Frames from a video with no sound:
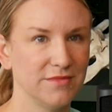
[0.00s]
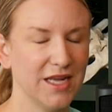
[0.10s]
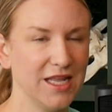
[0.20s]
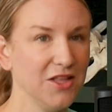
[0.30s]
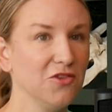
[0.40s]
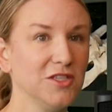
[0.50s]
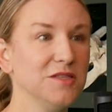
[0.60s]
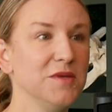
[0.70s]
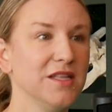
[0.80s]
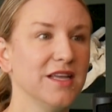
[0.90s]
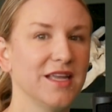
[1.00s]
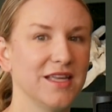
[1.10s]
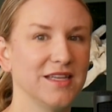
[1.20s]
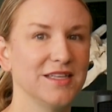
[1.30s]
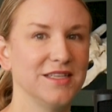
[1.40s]
And he looked at me
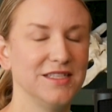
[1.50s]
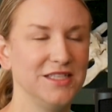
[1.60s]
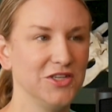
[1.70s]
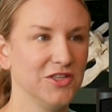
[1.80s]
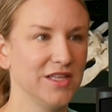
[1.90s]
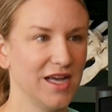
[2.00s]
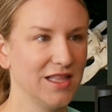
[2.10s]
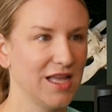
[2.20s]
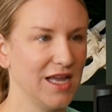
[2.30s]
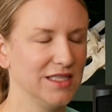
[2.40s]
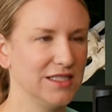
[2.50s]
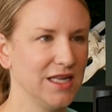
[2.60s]
like deer in the headlights.